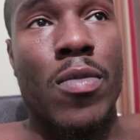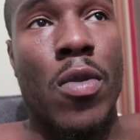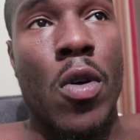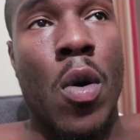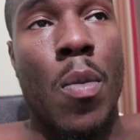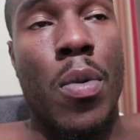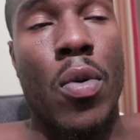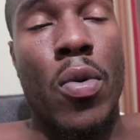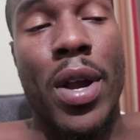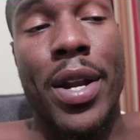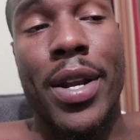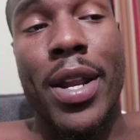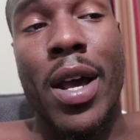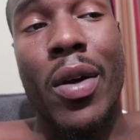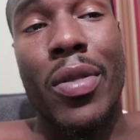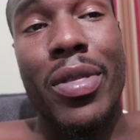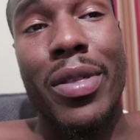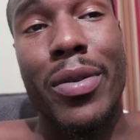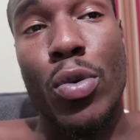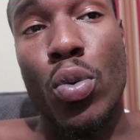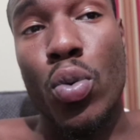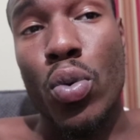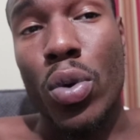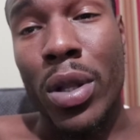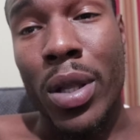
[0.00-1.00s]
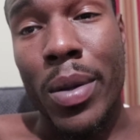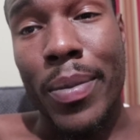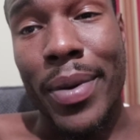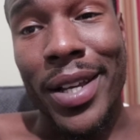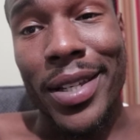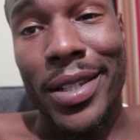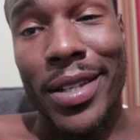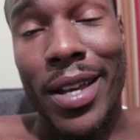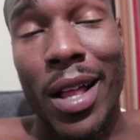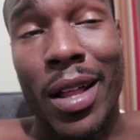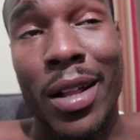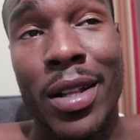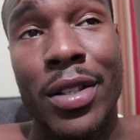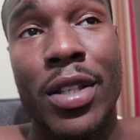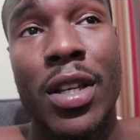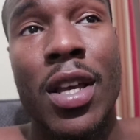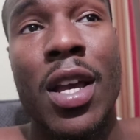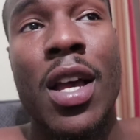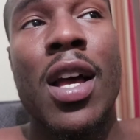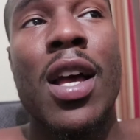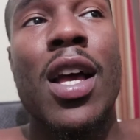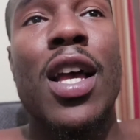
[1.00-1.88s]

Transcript: bowl. But right now, they're really big salads.